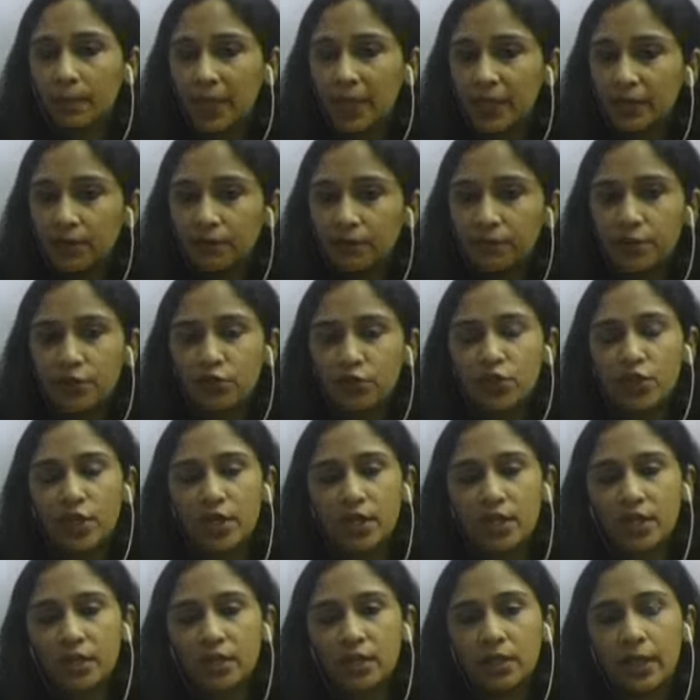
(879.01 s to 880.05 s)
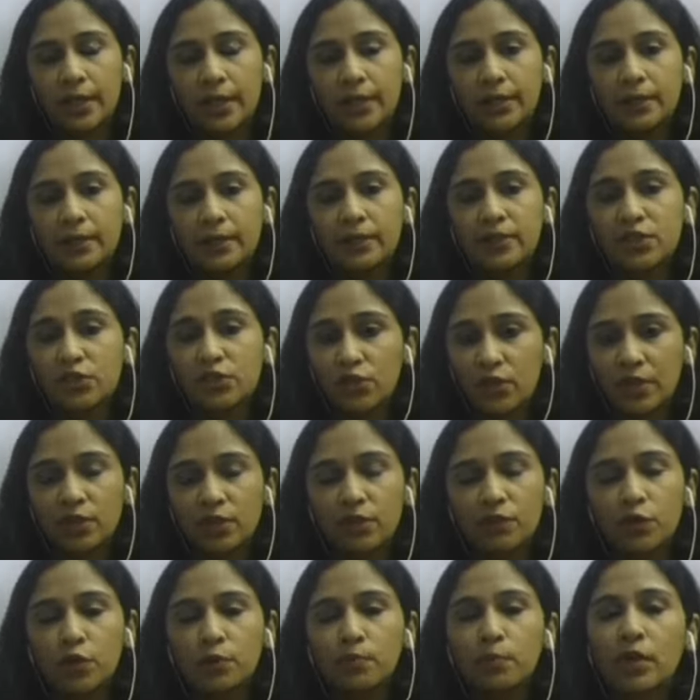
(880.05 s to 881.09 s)
big differentiator and a
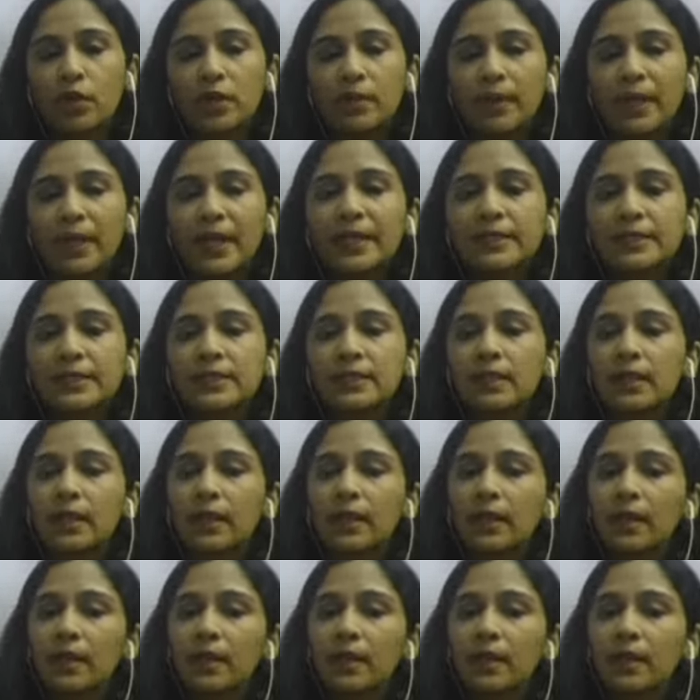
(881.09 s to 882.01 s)
strength for Polyplex.